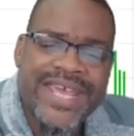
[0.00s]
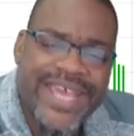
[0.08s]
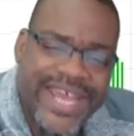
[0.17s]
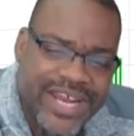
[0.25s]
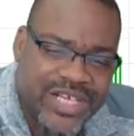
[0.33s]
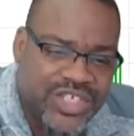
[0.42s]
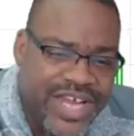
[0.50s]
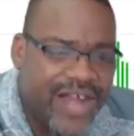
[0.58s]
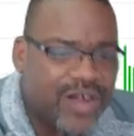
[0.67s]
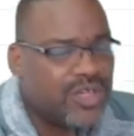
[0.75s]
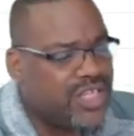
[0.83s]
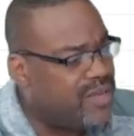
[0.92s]
In a
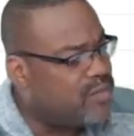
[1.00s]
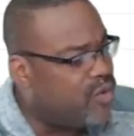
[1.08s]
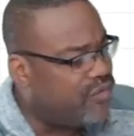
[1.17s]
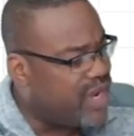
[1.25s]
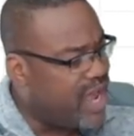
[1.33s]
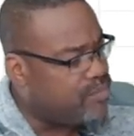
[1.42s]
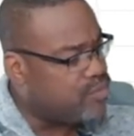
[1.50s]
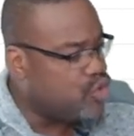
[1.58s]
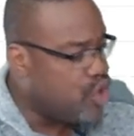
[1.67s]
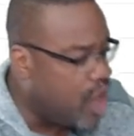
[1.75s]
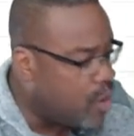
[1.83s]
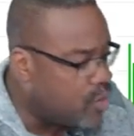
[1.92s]
channel. Is it moving up?
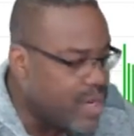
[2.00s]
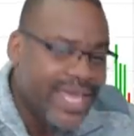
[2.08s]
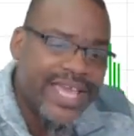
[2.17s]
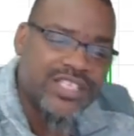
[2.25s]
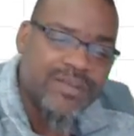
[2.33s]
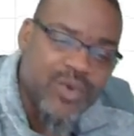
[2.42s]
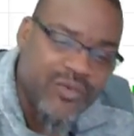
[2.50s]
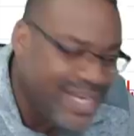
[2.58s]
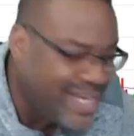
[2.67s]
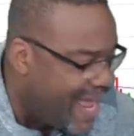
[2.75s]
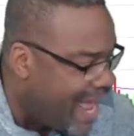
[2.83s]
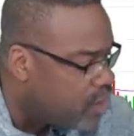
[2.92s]
No. Is it
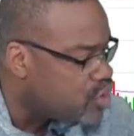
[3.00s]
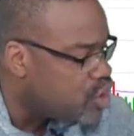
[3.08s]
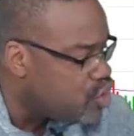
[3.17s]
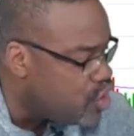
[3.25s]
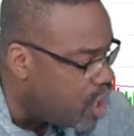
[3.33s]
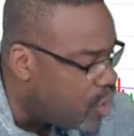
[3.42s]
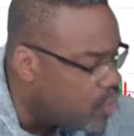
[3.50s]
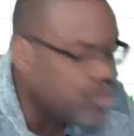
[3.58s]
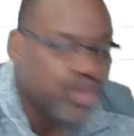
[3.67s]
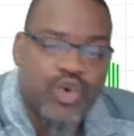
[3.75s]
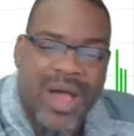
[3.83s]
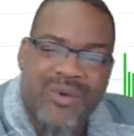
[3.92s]
moving down?
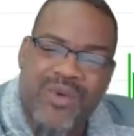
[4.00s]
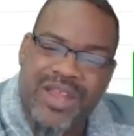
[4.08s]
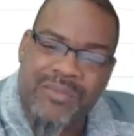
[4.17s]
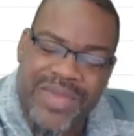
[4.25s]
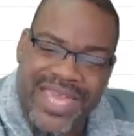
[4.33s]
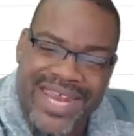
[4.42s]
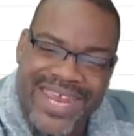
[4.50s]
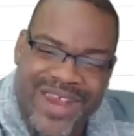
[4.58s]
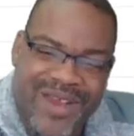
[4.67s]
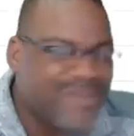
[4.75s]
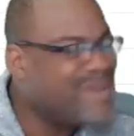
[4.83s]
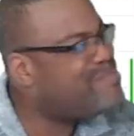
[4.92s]
No. Do I want to be in
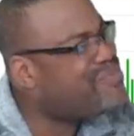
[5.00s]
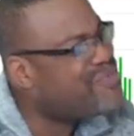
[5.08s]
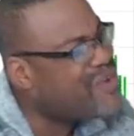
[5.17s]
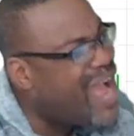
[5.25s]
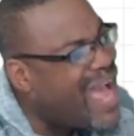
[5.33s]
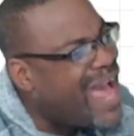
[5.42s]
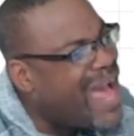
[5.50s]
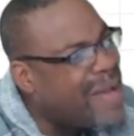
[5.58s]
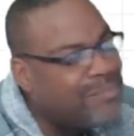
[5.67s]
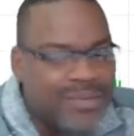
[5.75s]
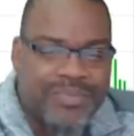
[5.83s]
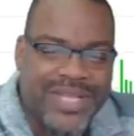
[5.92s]
here?
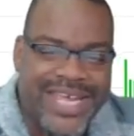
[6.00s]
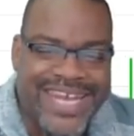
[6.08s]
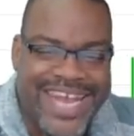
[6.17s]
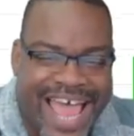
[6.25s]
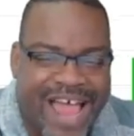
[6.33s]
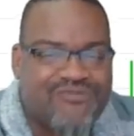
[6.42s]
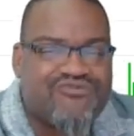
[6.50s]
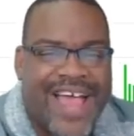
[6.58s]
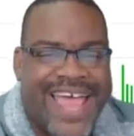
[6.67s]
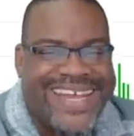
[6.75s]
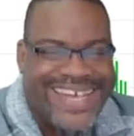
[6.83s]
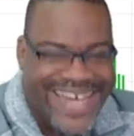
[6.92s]
Probably not
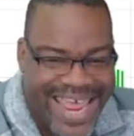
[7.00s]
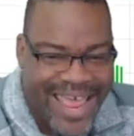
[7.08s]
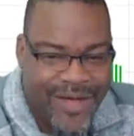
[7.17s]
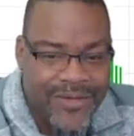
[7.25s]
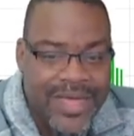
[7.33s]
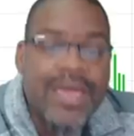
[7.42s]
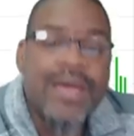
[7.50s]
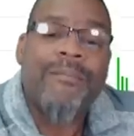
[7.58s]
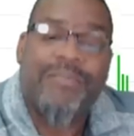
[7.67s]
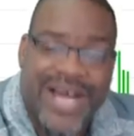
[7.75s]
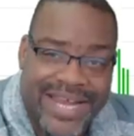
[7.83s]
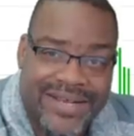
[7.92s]
right now.
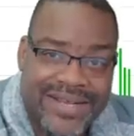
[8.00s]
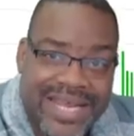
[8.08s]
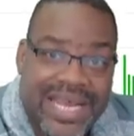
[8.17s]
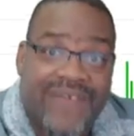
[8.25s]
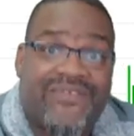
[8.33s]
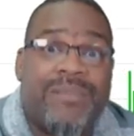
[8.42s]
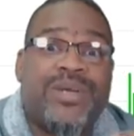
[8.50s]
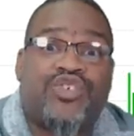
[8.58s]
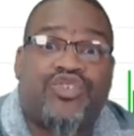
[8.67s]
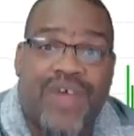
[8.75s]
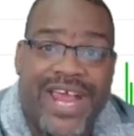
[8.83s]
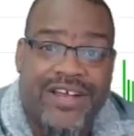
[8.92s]
But if I'm a
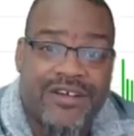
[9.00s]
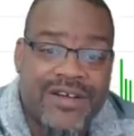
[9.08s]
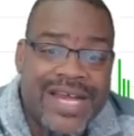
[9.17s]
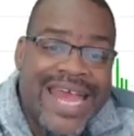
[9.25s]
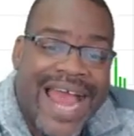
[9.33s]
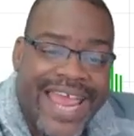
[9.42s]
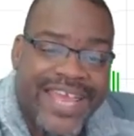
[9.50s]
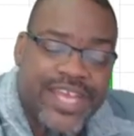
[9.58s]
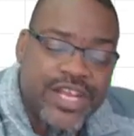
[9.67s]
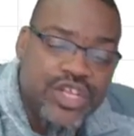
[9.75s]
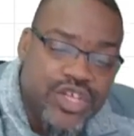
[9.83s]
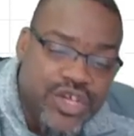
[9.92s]
trader, I
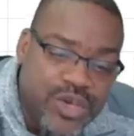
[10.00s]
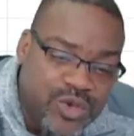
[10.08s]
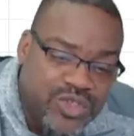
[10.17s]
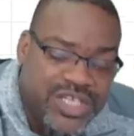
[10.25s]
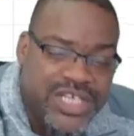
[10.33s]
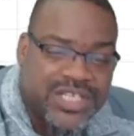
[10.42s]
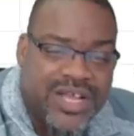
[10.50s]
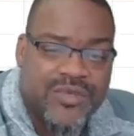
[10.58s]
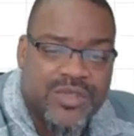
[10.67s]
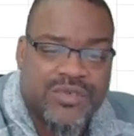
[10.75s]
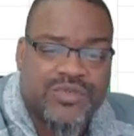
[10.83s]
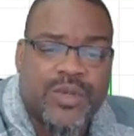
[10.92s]
can use these
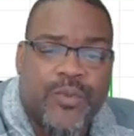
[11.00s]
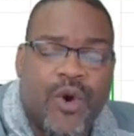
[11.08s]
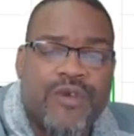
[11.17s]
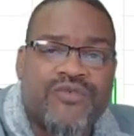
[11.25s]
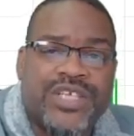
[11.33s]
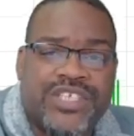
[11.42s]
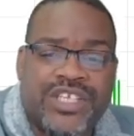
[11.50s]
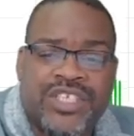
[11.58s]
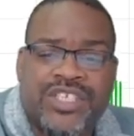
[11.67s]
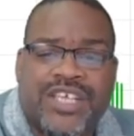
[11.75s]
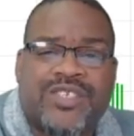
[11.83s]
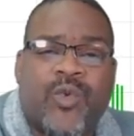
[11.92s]
levels of support and
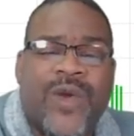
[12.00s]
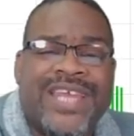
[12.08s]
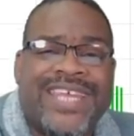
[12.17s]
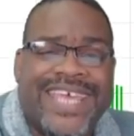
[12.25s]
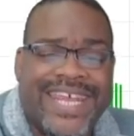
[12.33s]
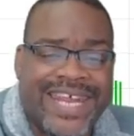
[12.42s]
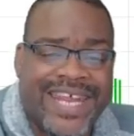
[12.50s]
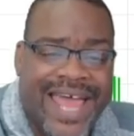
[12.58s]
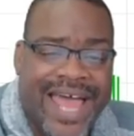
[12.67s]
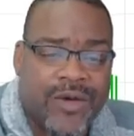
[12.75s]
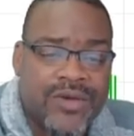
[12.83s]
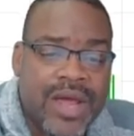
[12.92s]
resistance as a way to get in
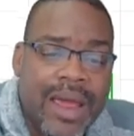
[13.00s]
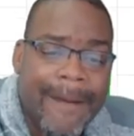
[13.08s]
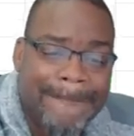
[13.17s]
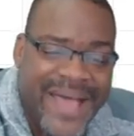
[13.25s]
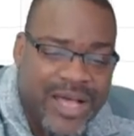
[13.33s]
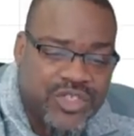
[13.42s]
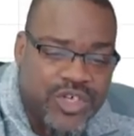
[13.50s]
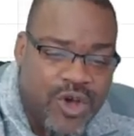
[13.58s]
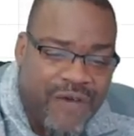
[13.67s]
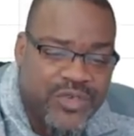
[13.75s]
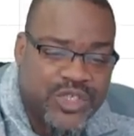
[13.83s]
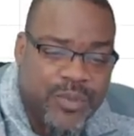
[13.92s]
and out. Bouncing
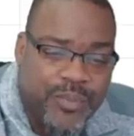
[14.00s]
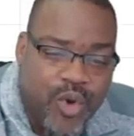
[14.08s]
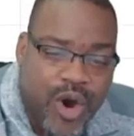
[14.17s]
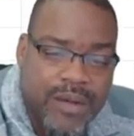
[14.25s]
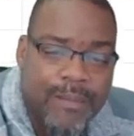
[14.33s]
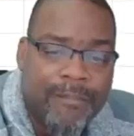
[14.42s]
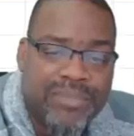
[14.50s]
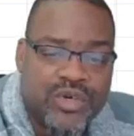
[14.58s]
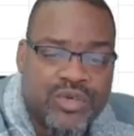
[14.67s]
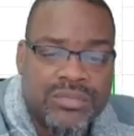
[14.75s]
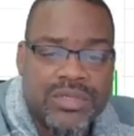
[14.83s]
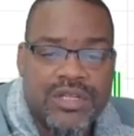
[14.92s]
off of support.
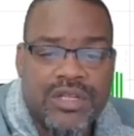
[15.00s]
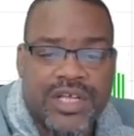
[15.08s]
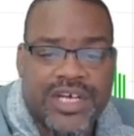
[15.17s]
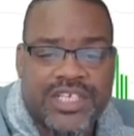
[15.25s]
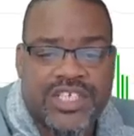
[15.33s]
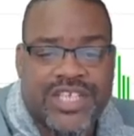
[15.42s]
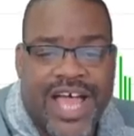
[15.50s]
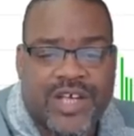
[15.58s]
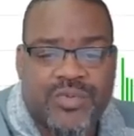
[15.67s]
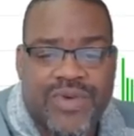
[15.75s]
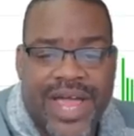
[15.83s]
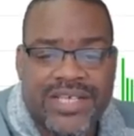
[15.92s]
Boom. Look at the
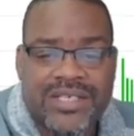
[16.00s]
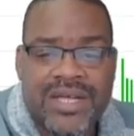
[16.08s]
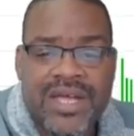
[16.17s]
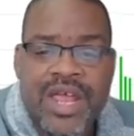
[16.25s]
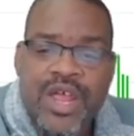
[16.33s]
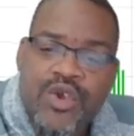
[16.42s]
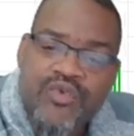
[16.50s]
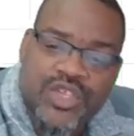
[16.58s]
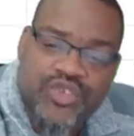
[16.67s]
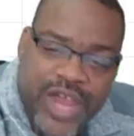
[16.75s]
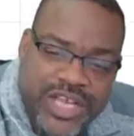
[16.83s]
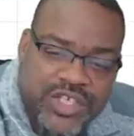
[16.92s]
stock's price.
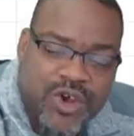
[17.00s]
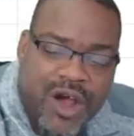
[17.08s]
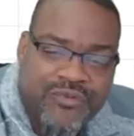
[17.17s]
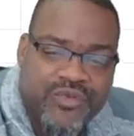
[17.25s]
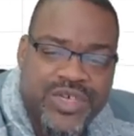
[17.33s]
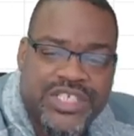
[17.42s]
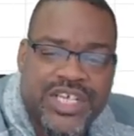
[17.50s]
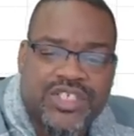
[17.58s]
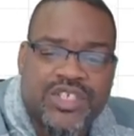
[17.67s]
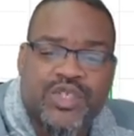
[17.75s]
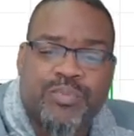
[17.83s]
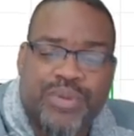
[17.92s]
Retracing off of
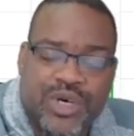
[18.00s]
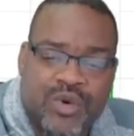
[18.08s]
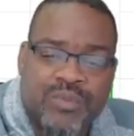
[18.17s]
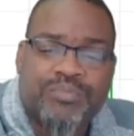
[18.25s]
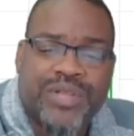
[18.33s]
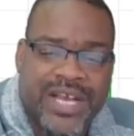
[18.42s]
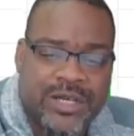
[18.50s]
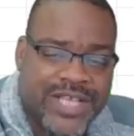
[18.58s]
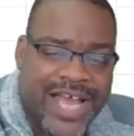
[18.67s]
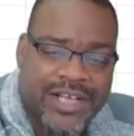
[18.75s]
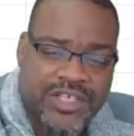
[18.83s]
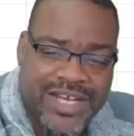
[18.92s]
resistance. Boom. Play the
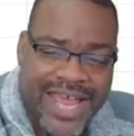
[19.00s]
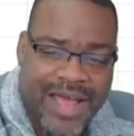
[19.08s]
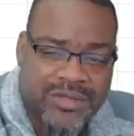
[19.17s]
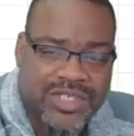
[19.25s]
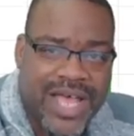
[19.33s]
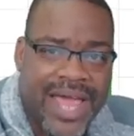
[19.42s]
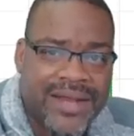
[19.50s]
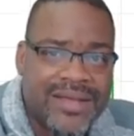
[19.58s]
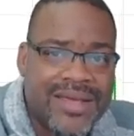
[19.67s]
stock to the downside.